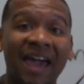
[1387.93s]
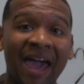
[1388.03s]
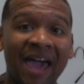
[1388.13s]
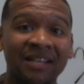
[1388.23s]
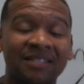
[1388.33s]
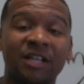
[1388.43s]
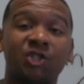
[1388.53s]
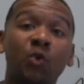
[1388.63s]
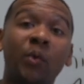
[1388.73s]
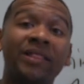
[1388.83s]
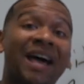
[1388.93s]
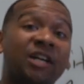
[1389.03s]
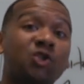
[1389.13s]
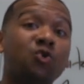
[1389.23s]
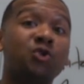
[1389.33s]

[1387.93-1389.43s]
asked that you would like to